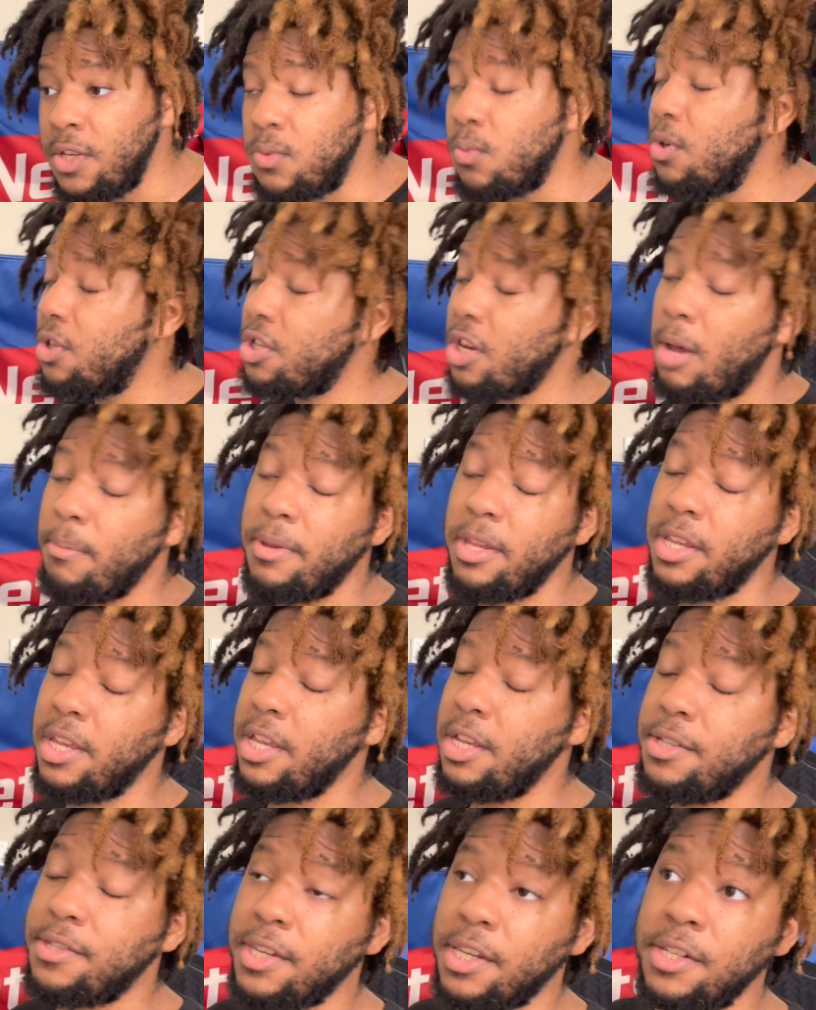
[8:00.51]
which, I mean,
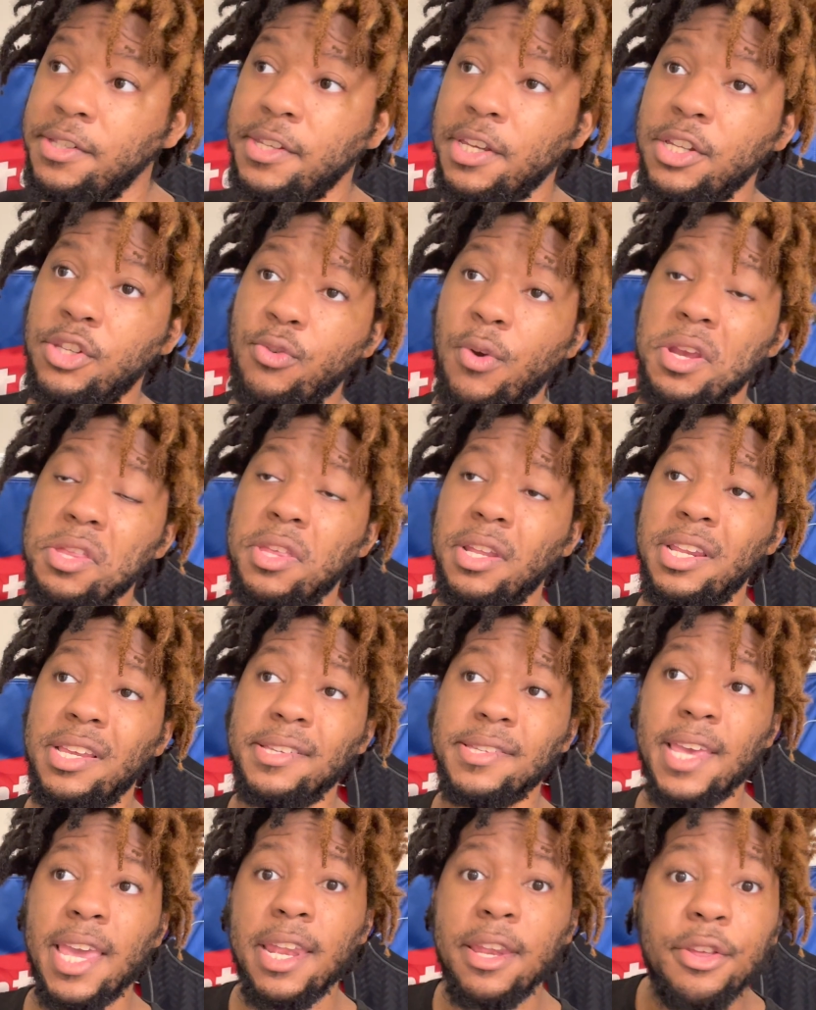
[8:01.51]
it's great that
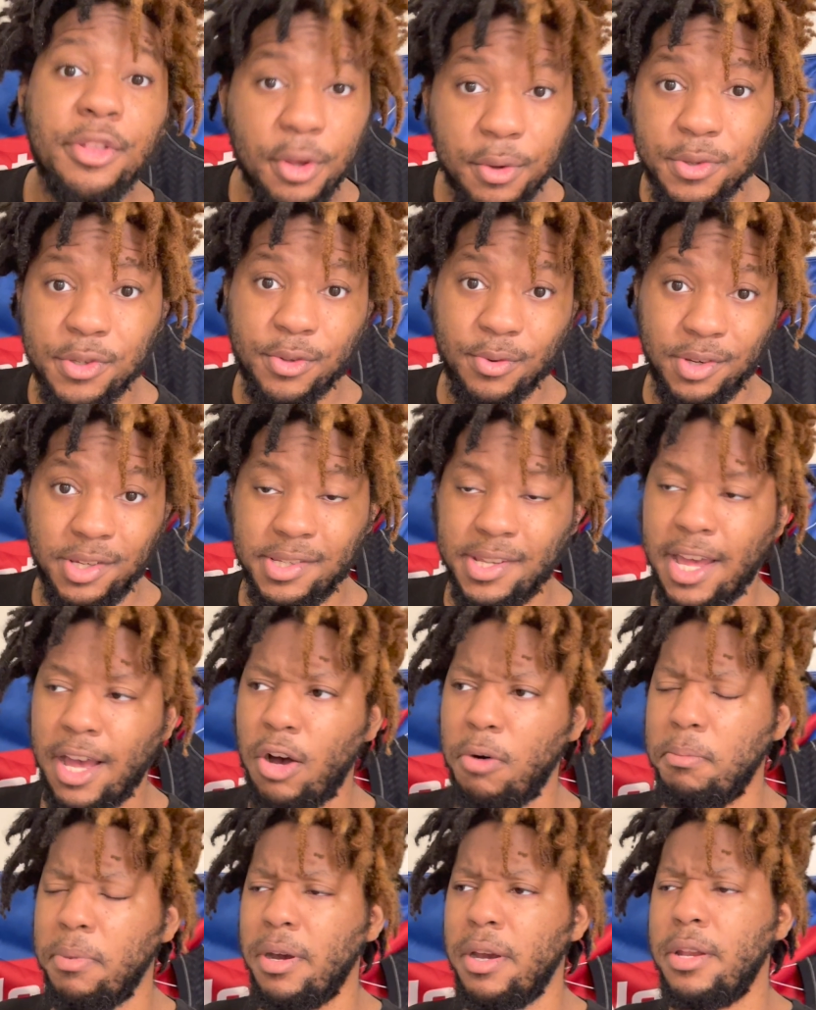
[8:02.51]
he's hitting those threes now,
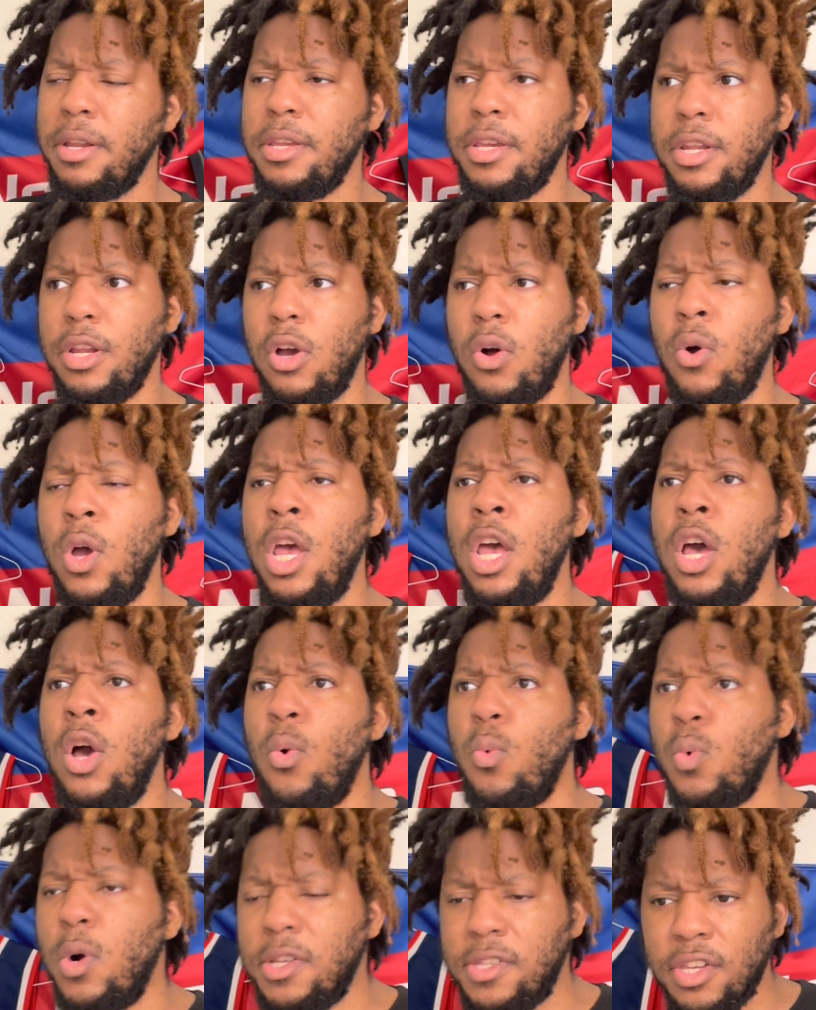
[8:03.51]
but,
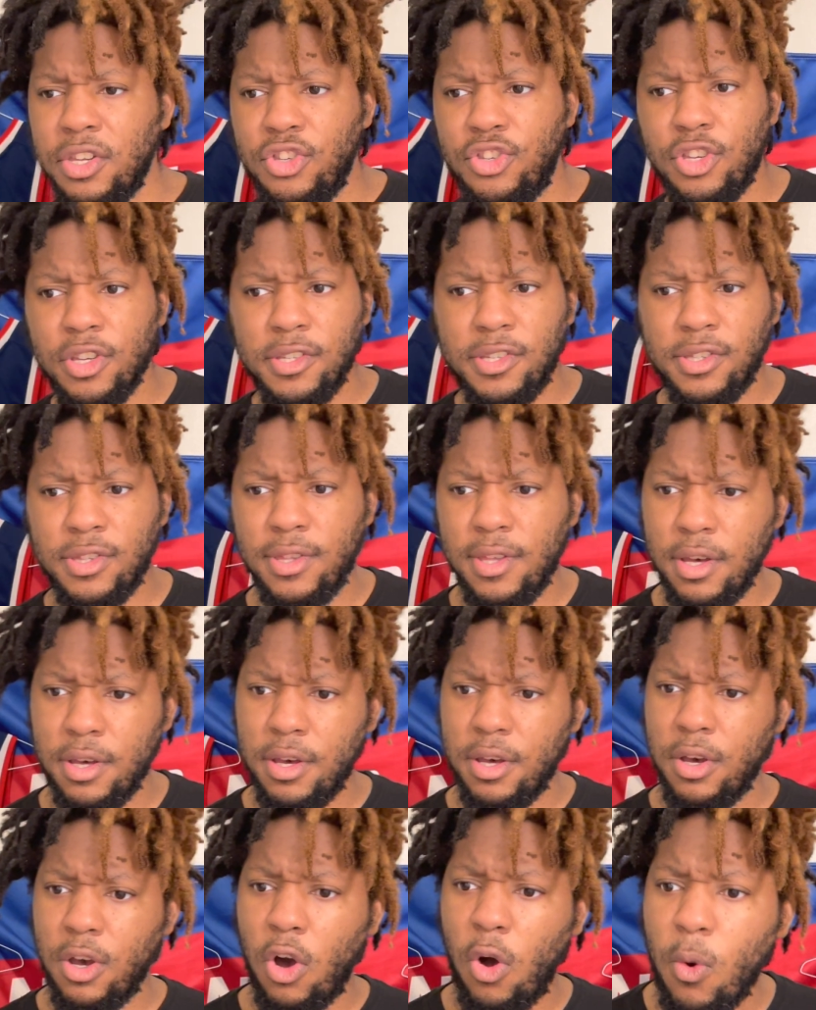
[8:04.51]
wasn't just
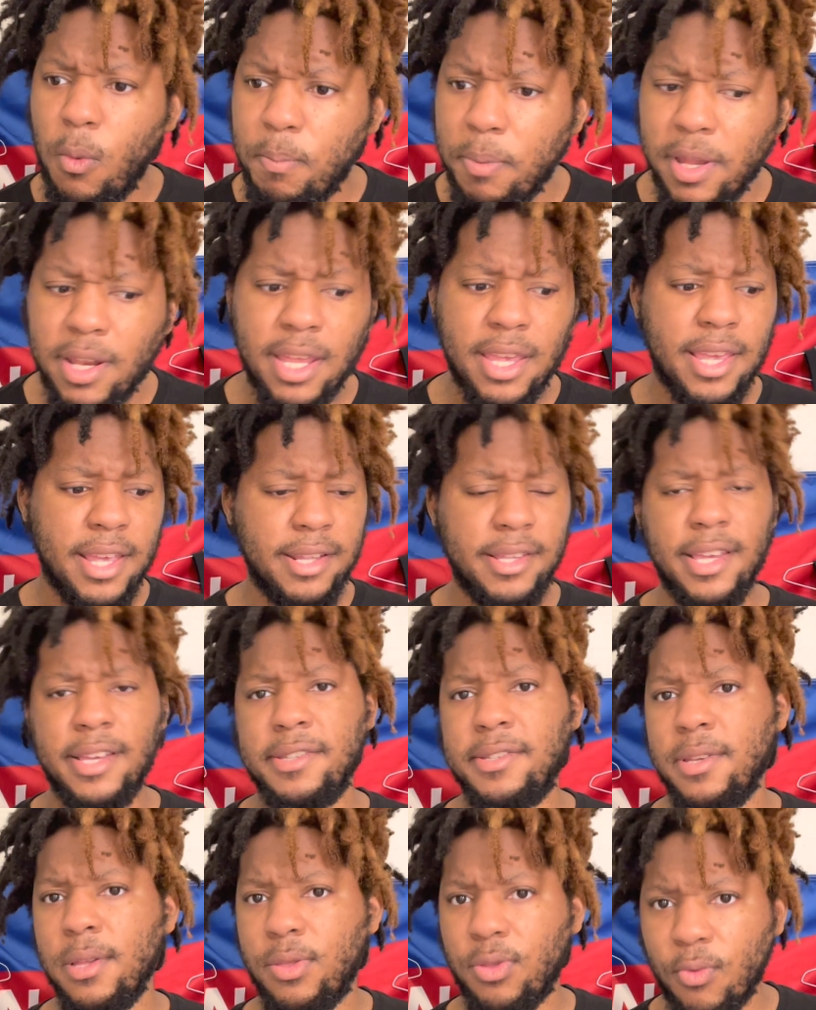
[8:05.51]
the open and
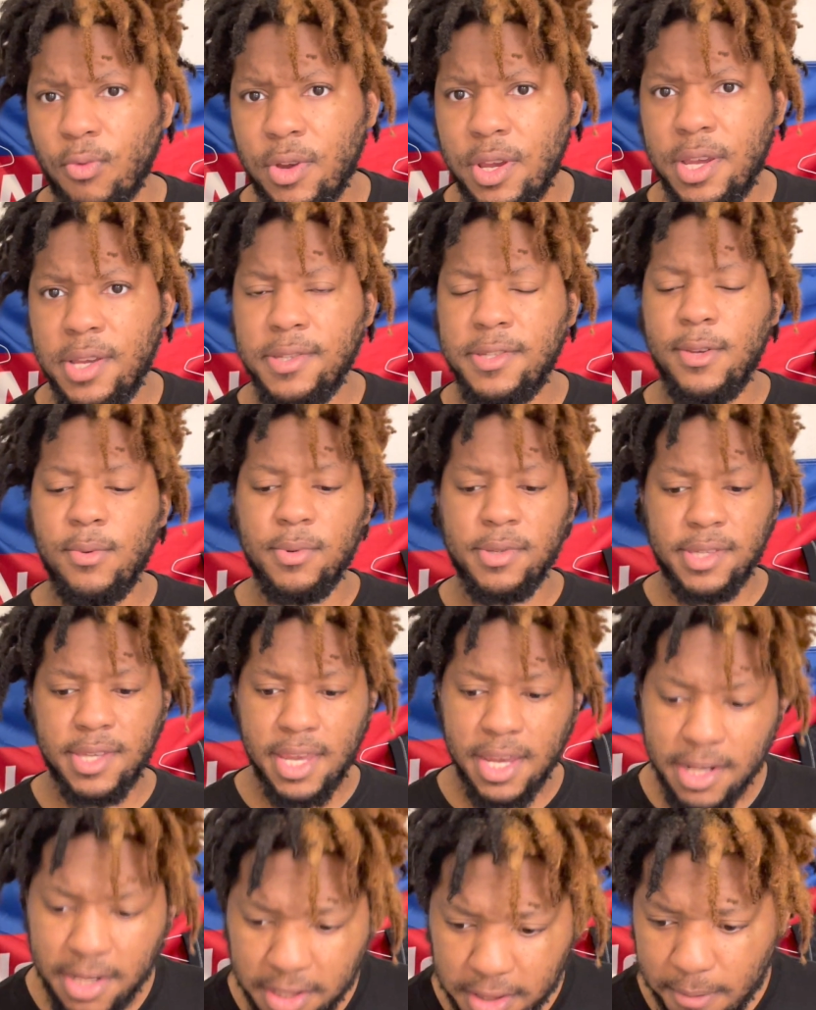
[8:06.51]
contested threes. He was
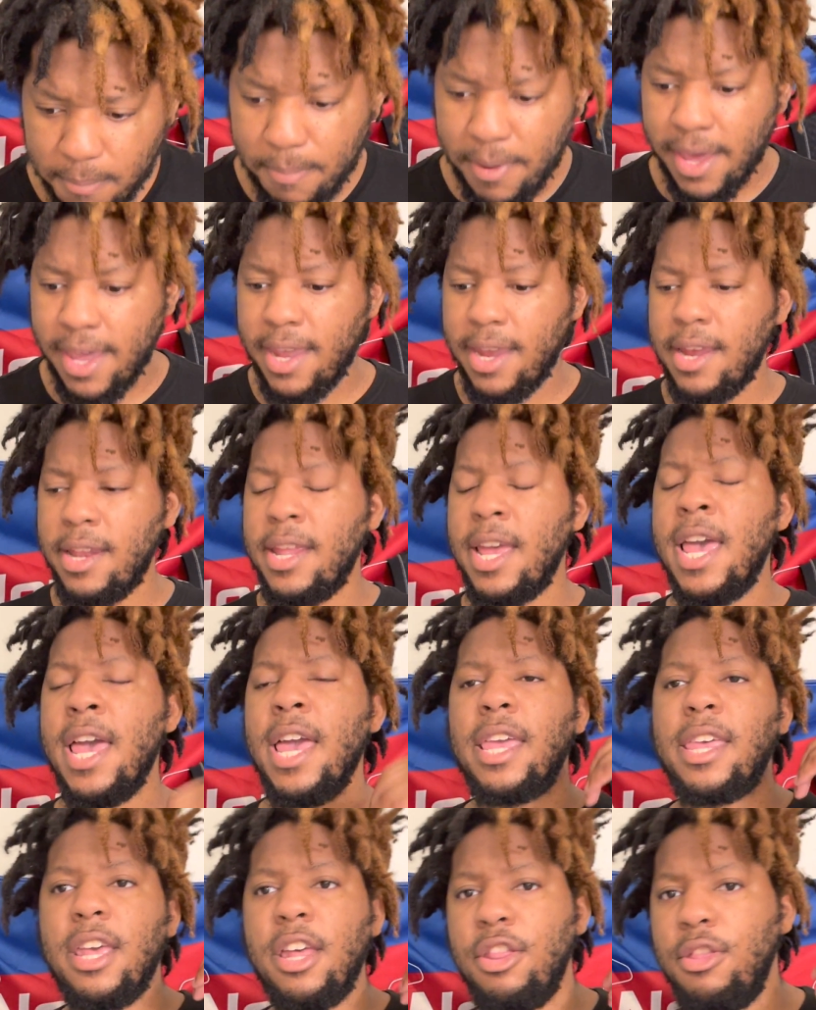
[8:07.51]
getting in the paint,
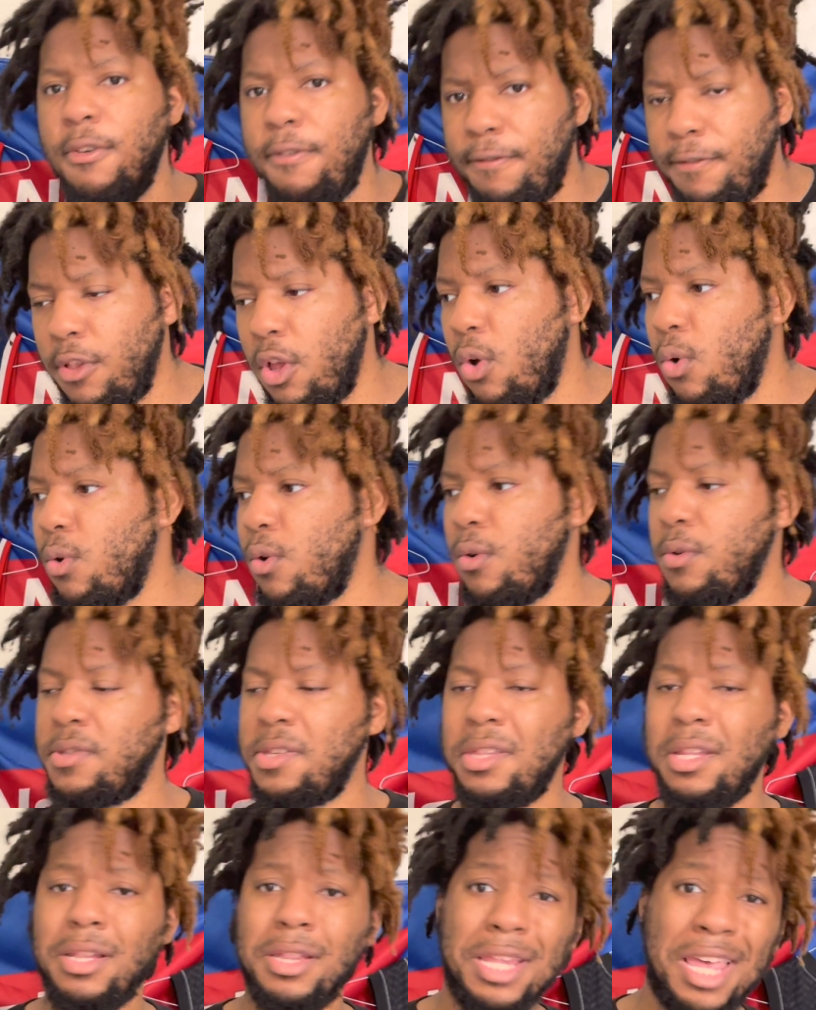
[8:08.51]
getting the floaters
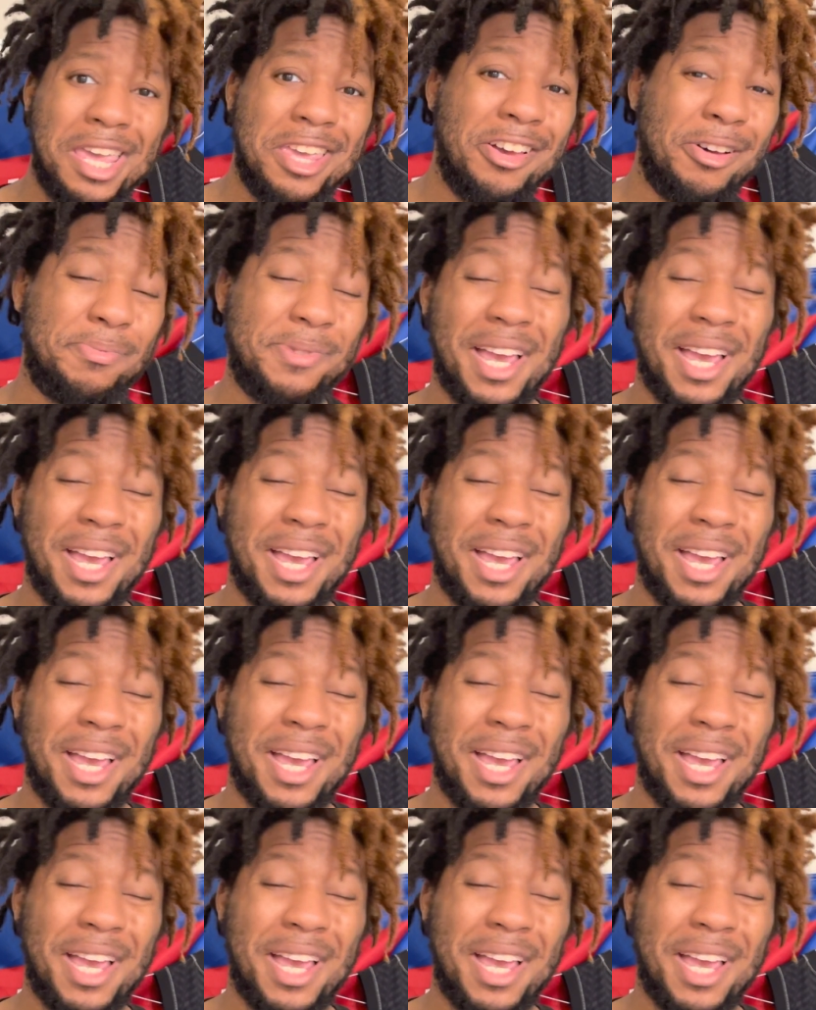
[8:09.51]
and the layups.